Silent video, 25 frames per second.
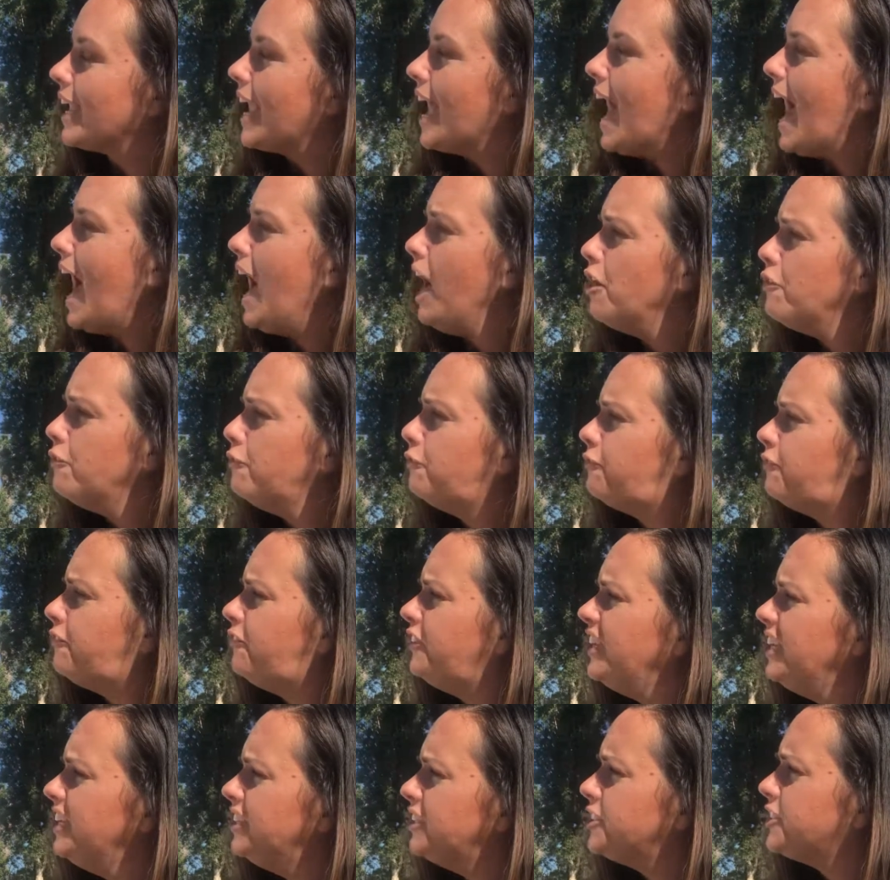How
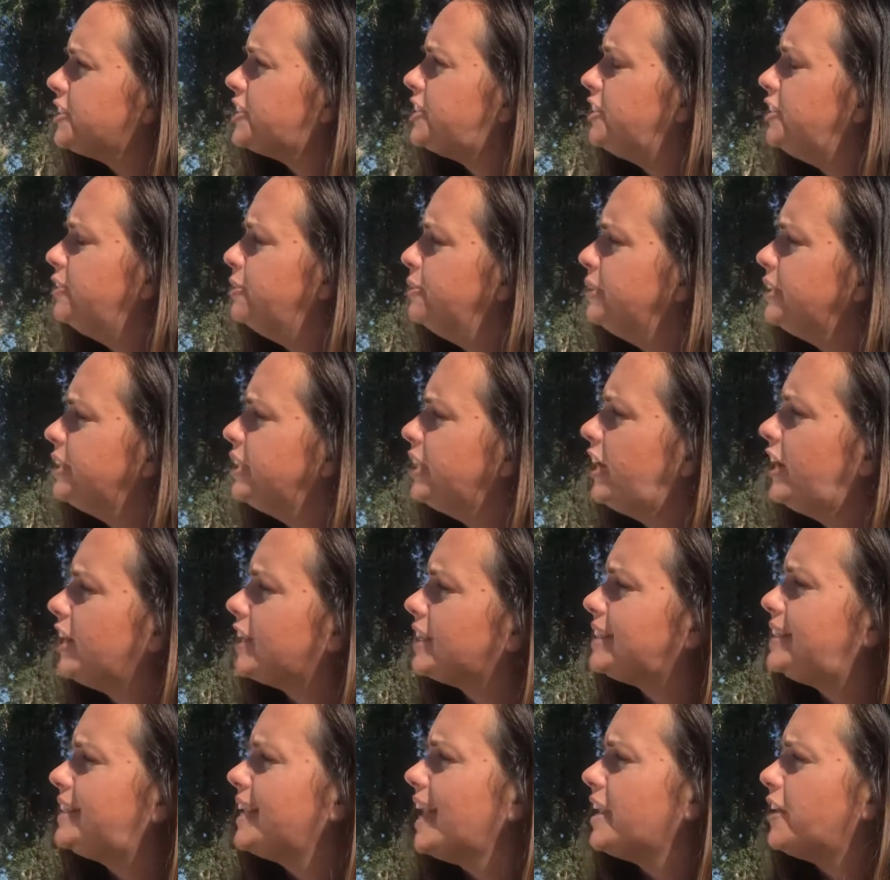fierce you look,
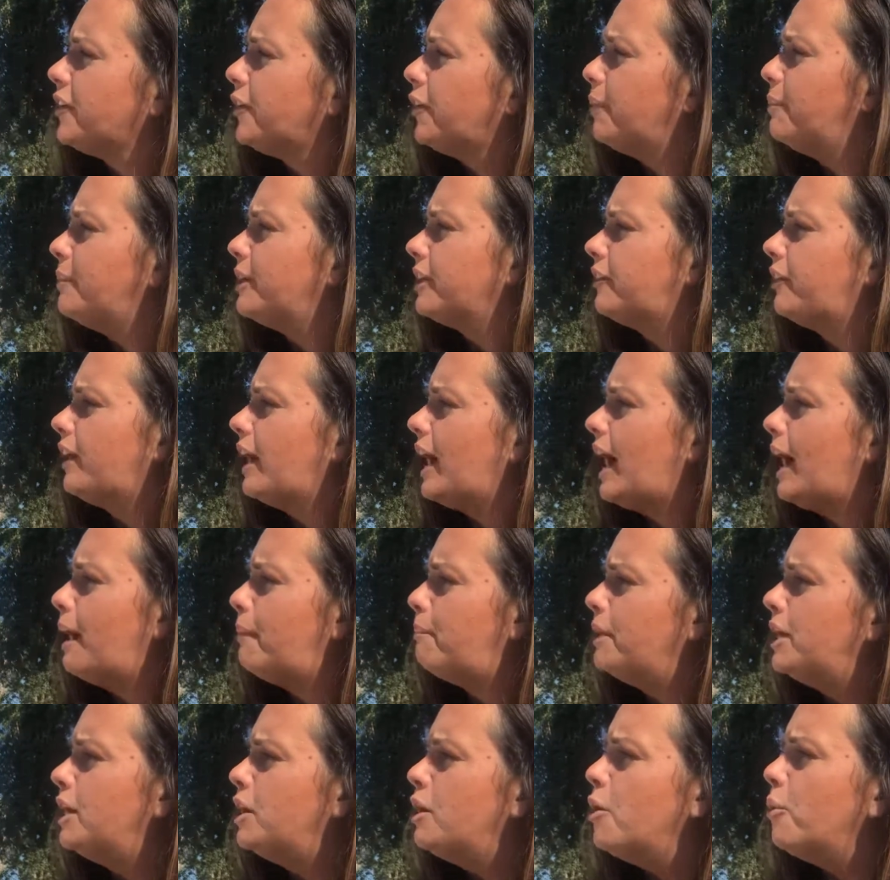said Hermit Crab.
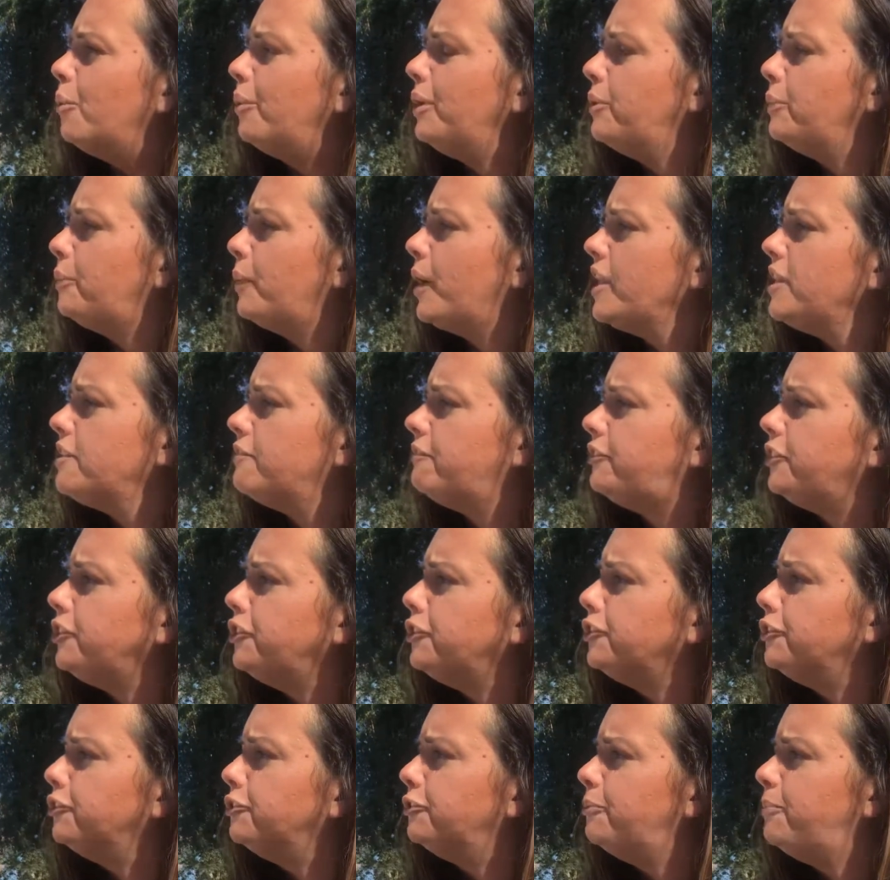Would one of
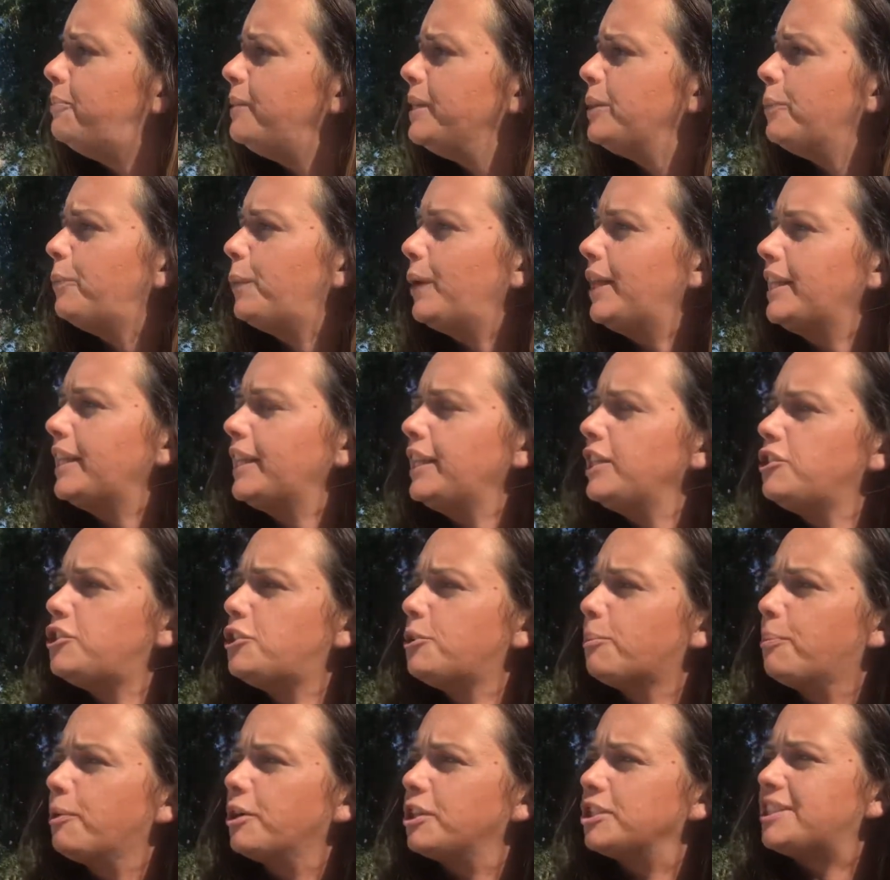you be willing to
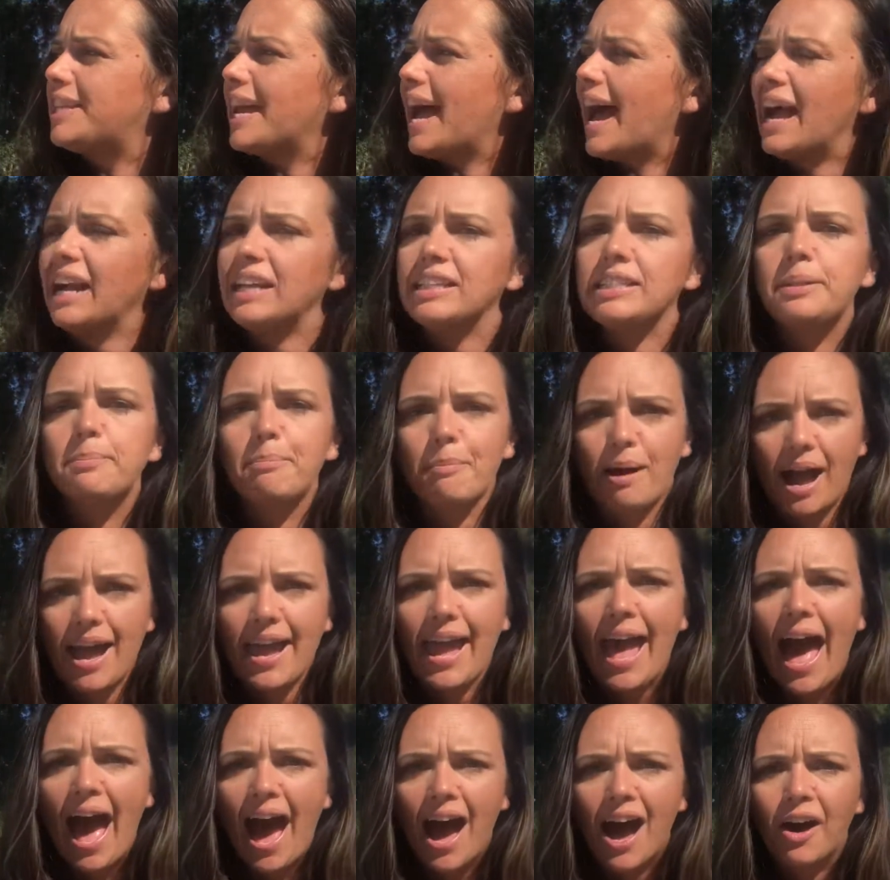protect my
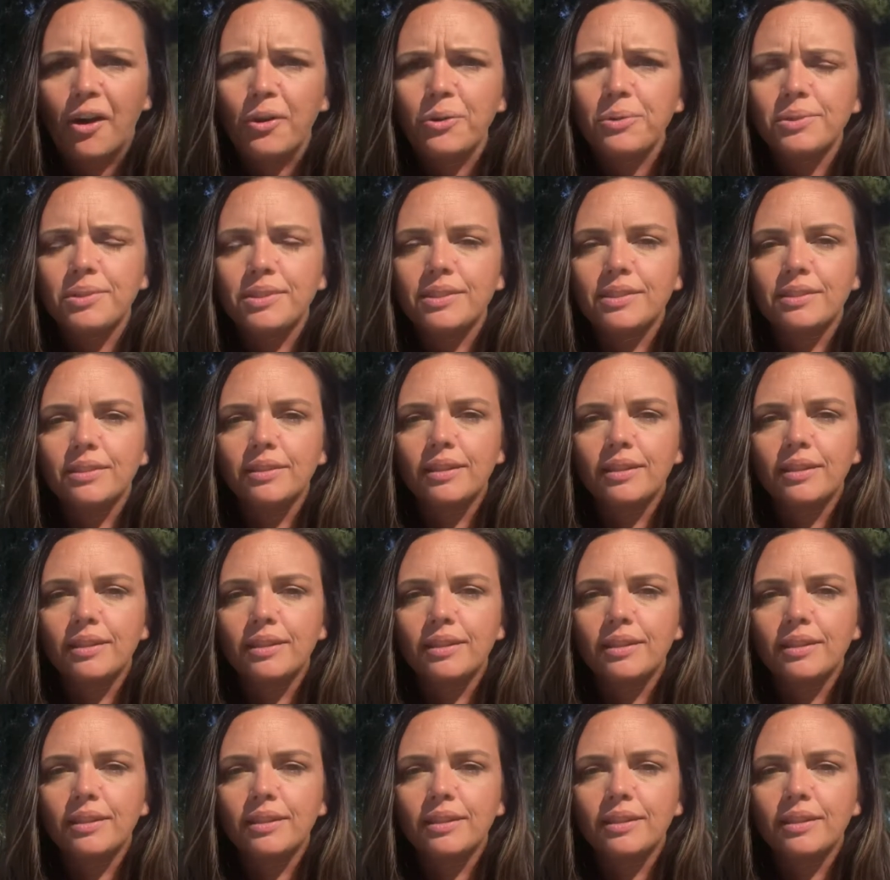house?